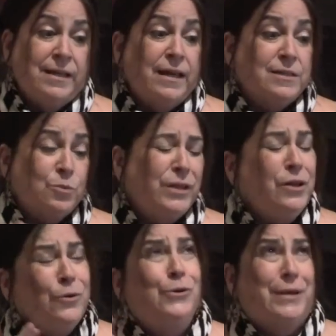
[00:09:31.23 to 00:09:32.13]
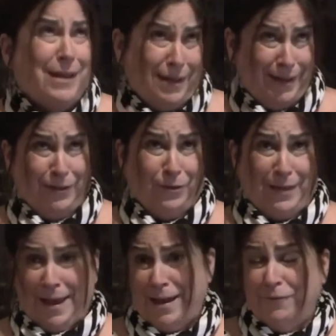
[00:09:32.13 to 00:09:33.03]
yes, we know you're getting hit on
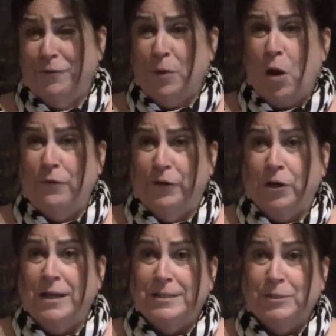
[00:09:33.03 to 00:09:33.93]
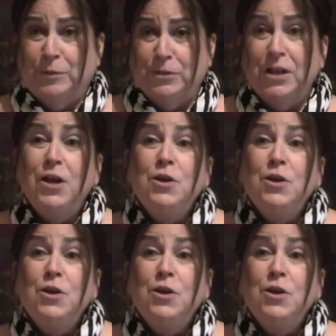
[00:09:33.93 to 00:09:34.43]
the head from all of your customers,